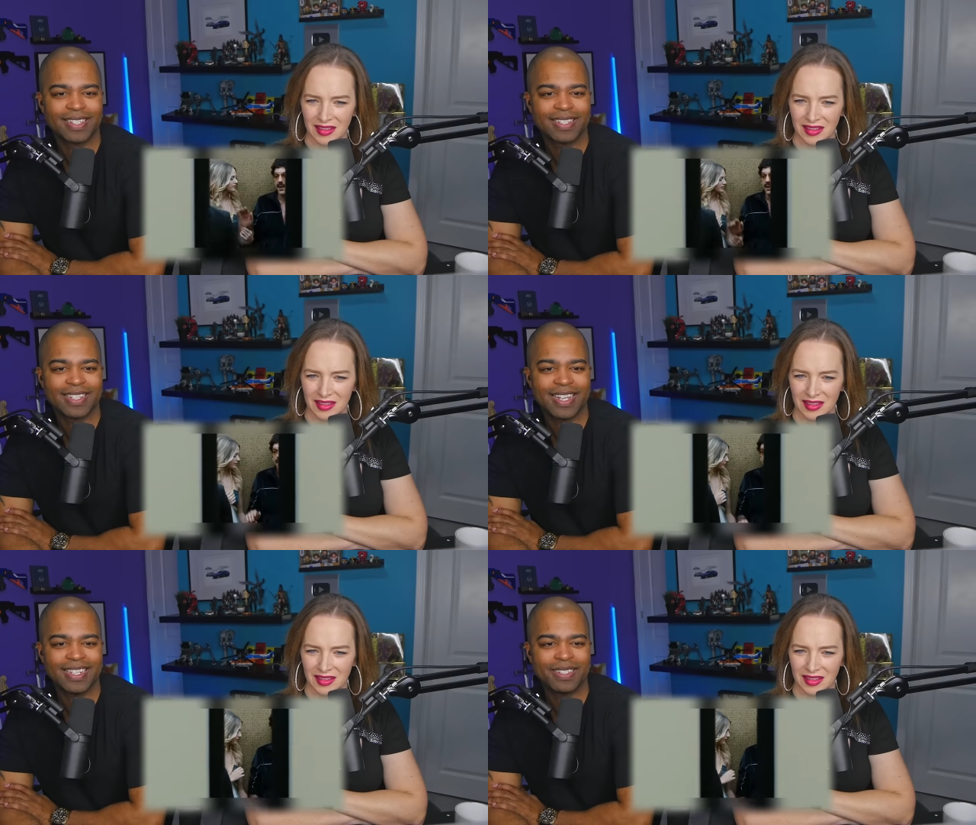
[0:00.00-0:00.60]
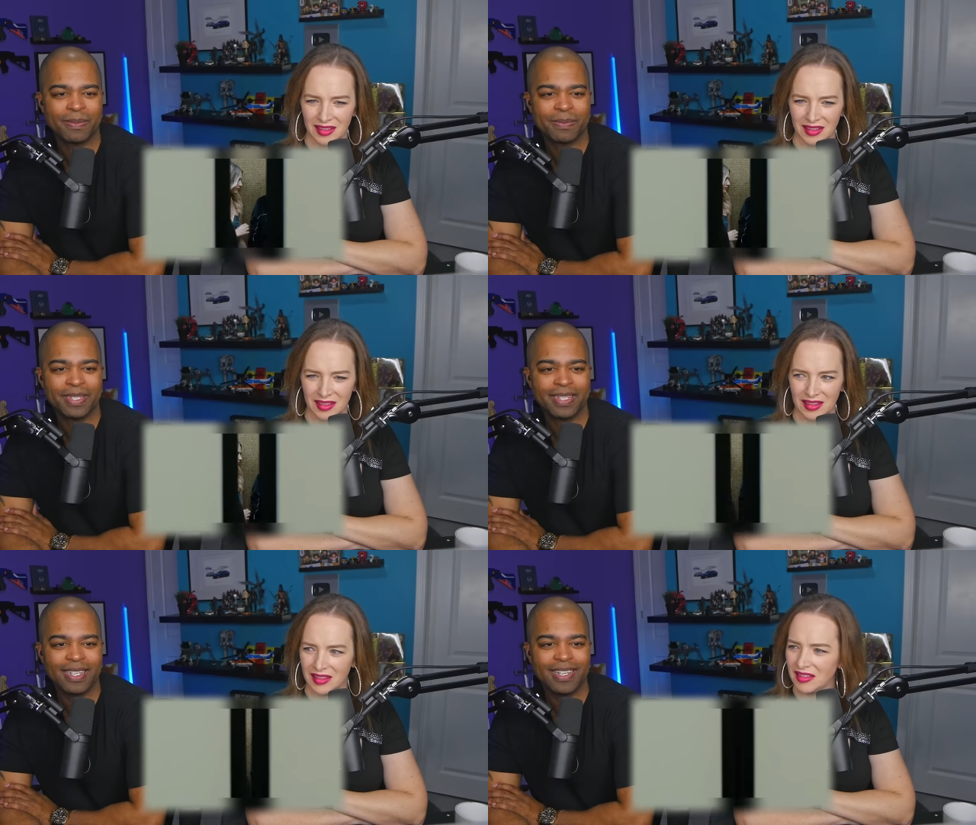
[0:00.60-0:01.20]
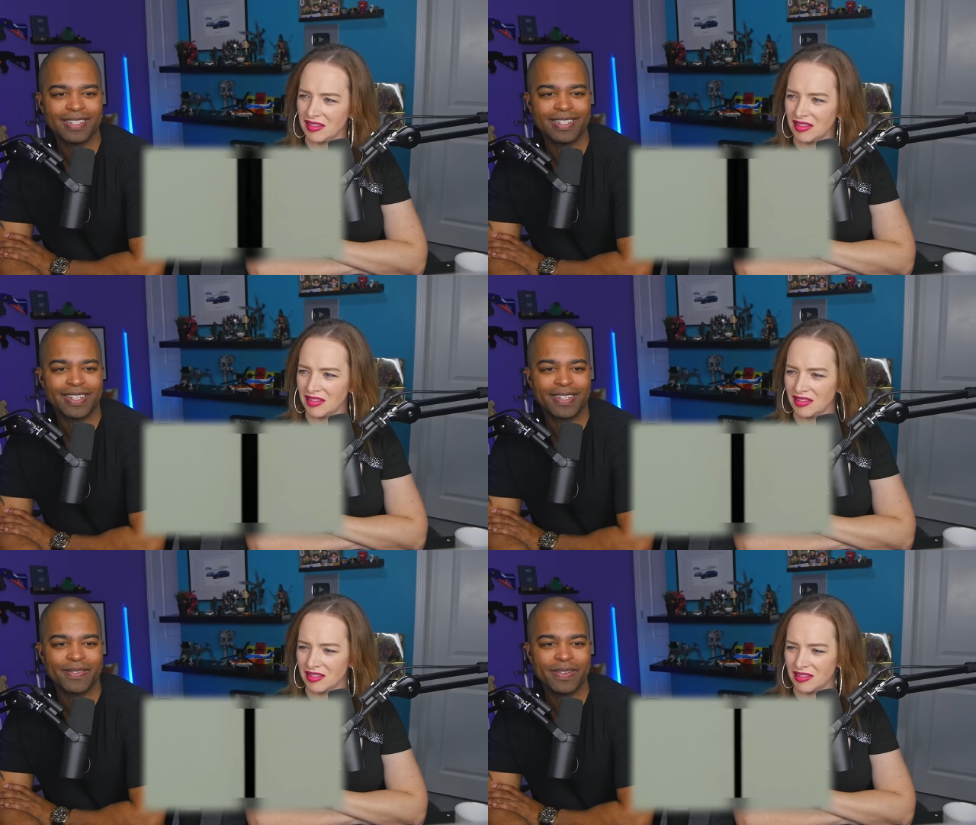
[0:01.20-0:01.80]
Speaker 1: Standing up like that in
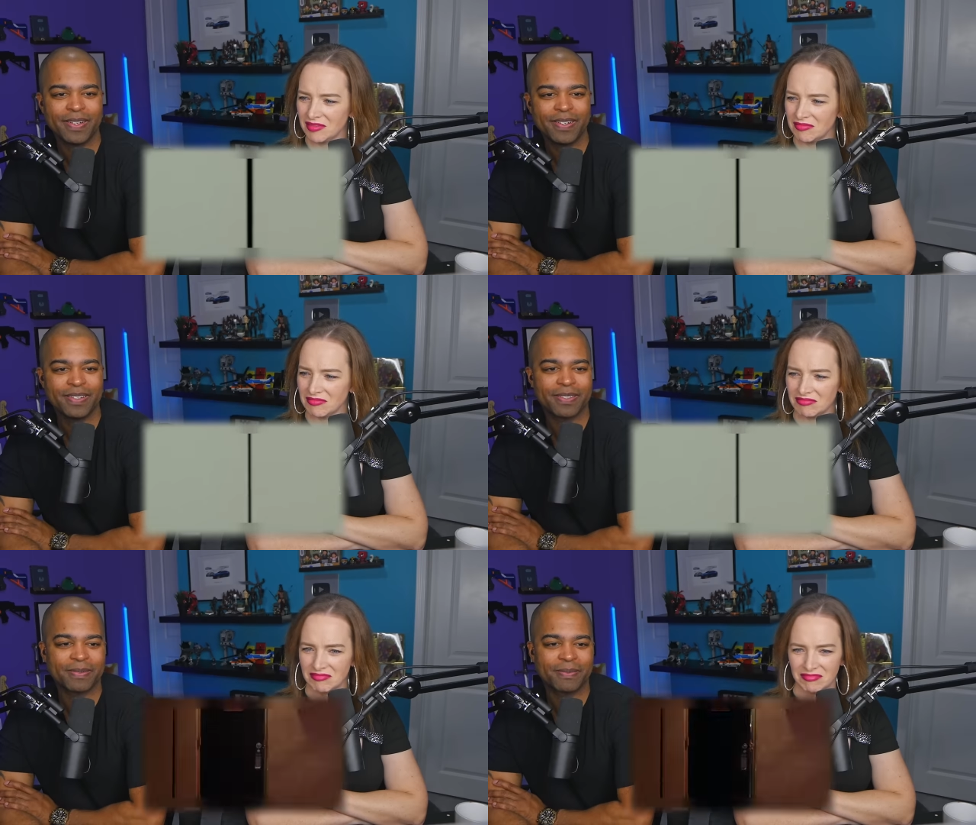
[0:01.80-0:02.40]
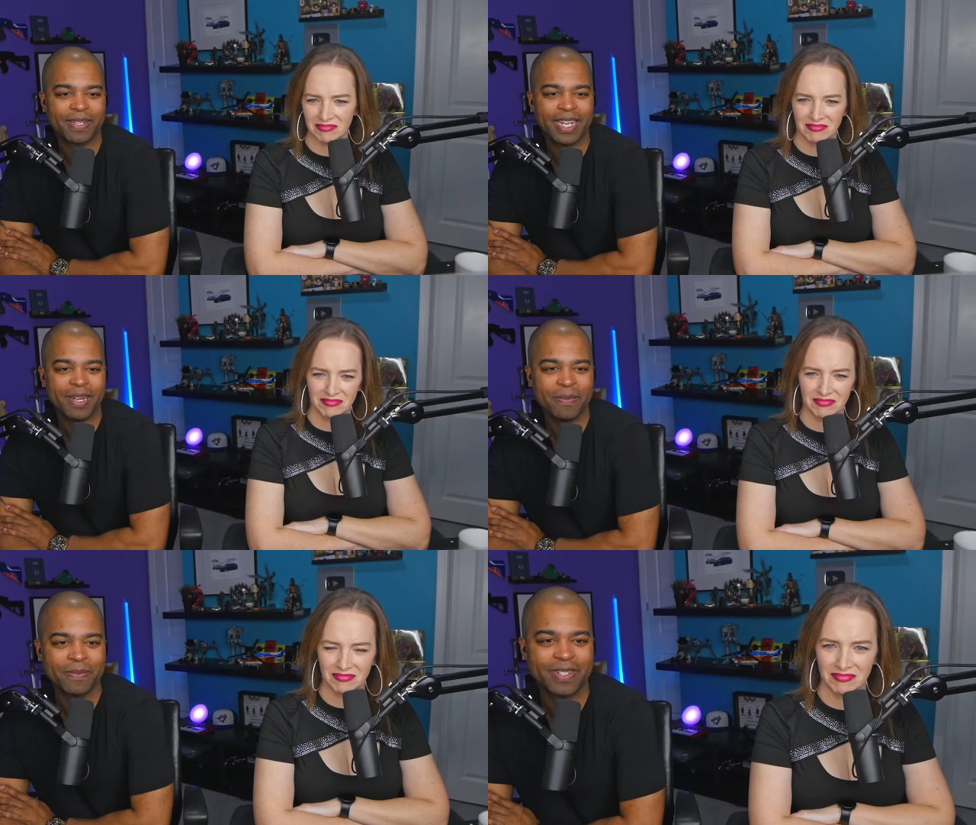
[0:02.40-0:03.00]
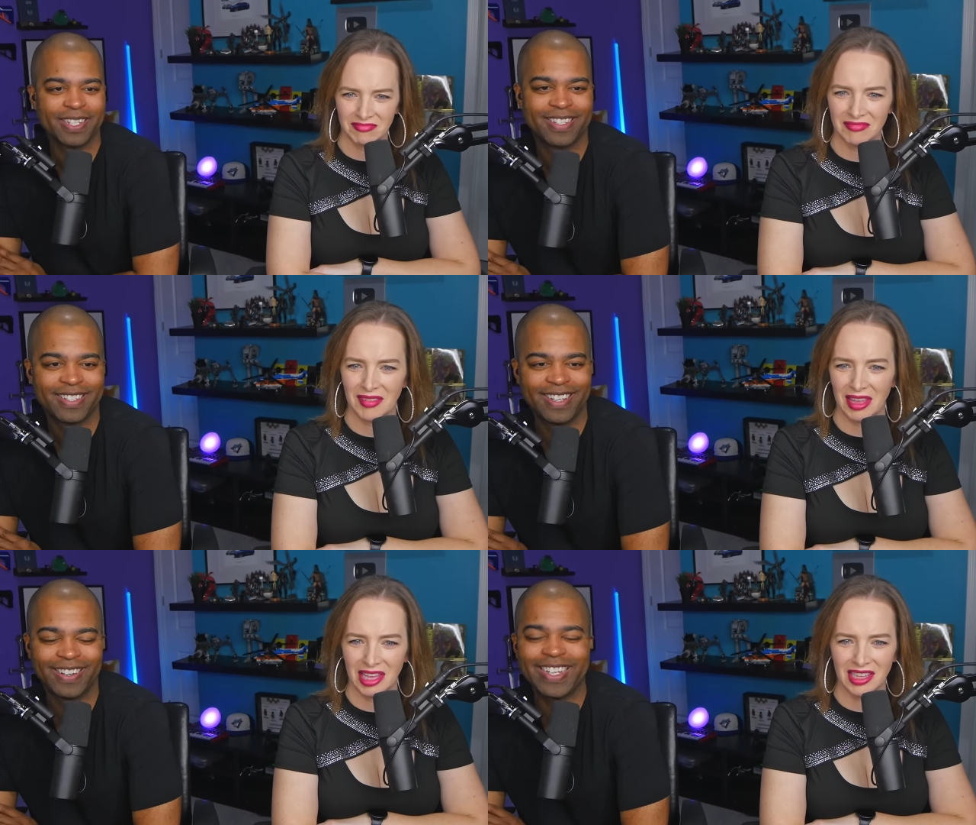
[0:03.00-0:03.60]
the elevator. There's
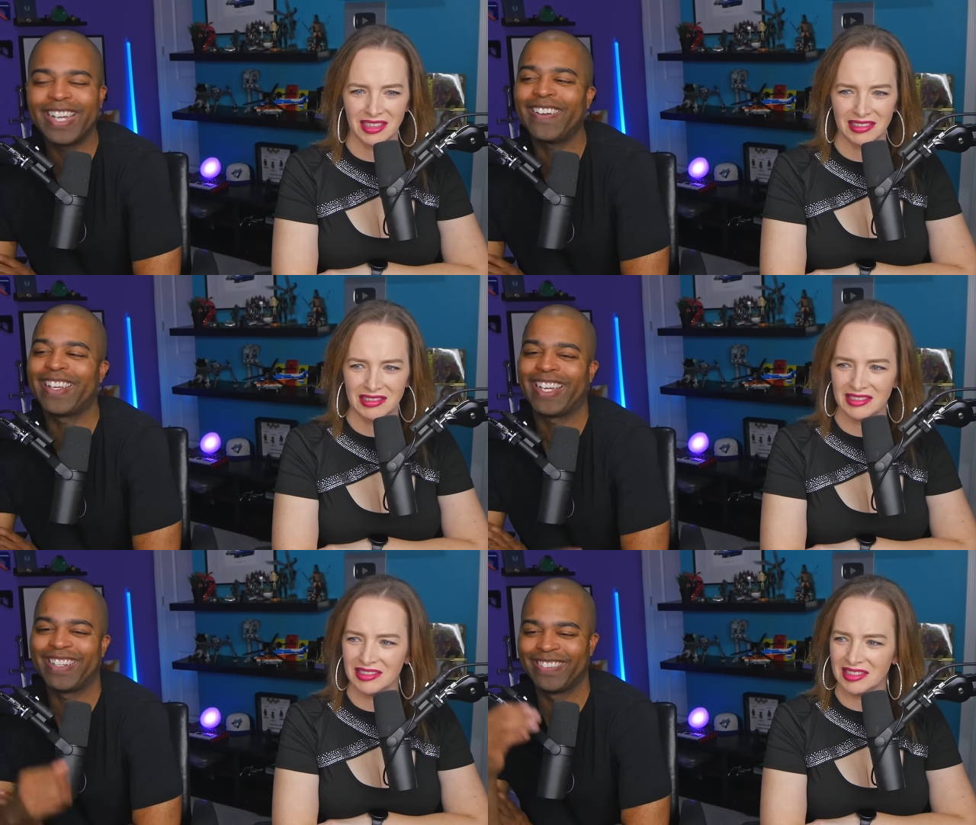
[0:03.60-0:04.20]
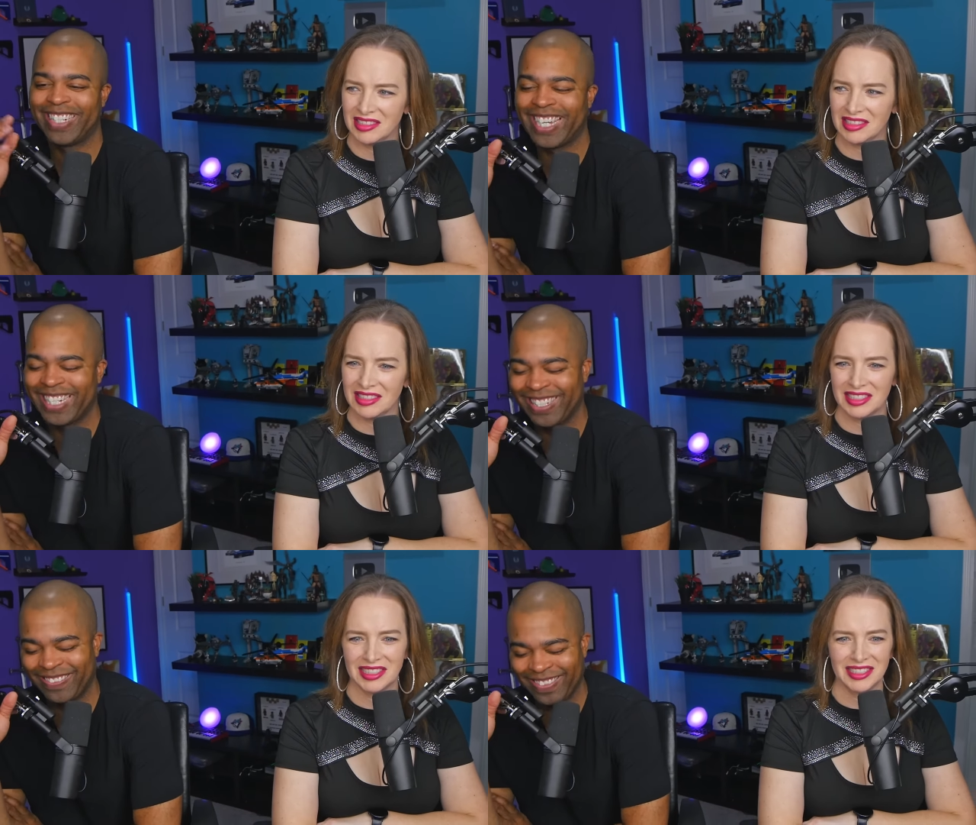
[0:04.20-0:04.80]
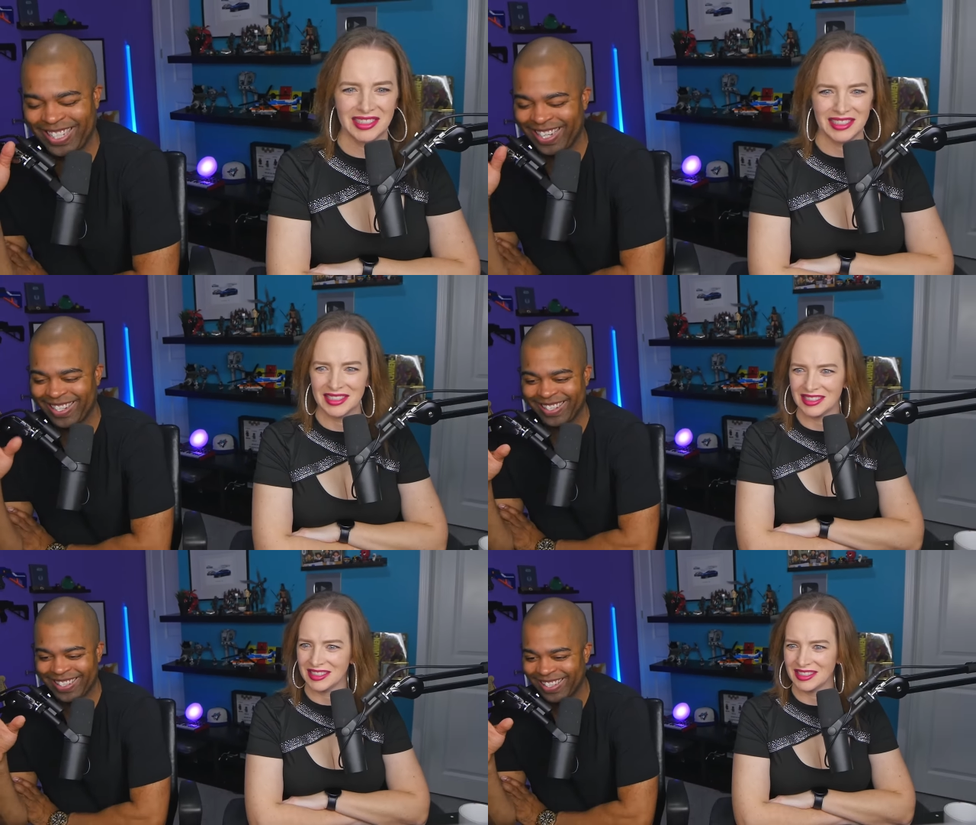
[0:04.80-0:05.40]
cameras. Yeah. Okay. We
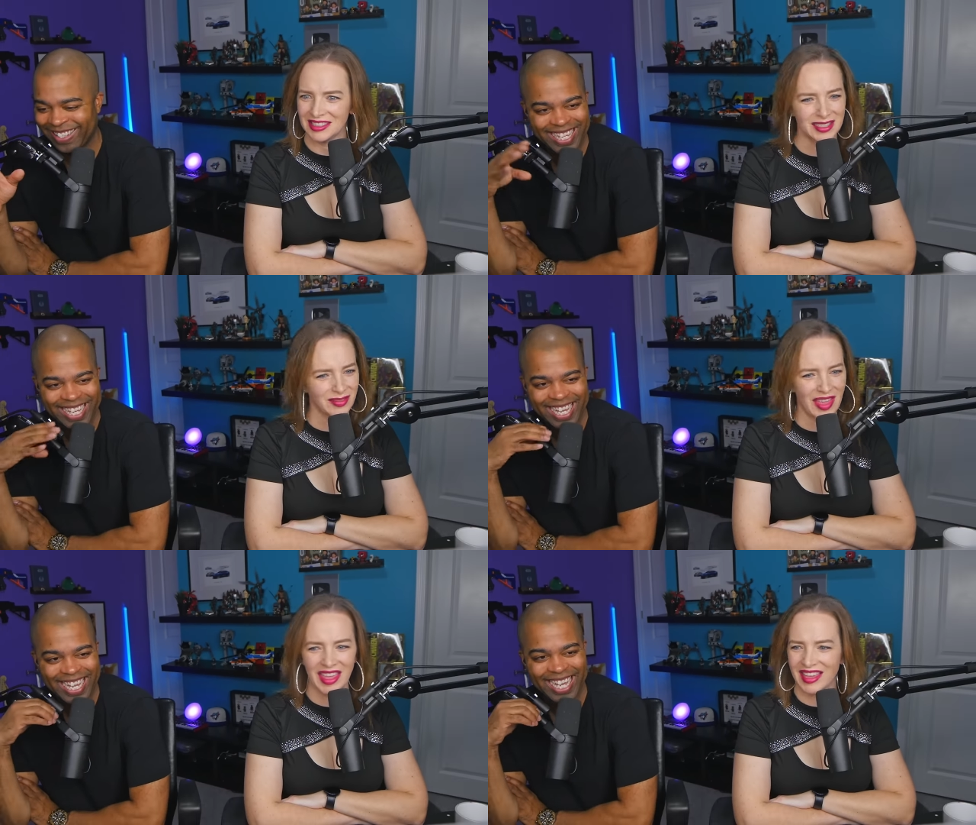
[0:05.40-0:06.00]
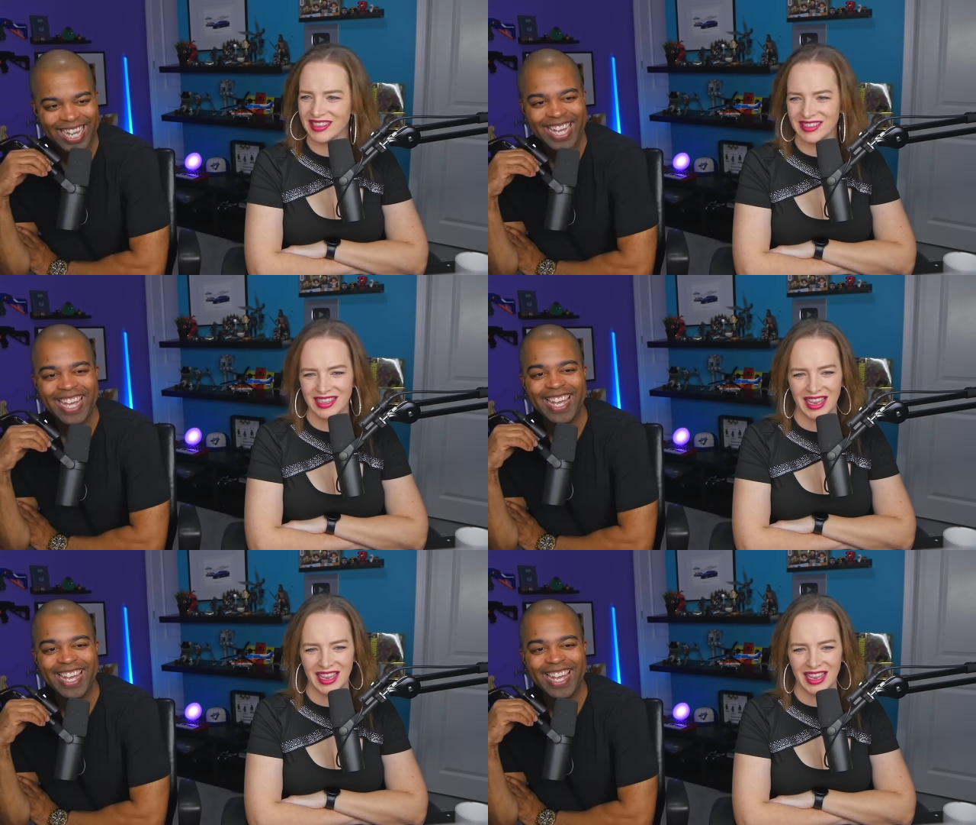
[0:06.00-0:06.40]
gotta.
Speaker 2: It's Vegas.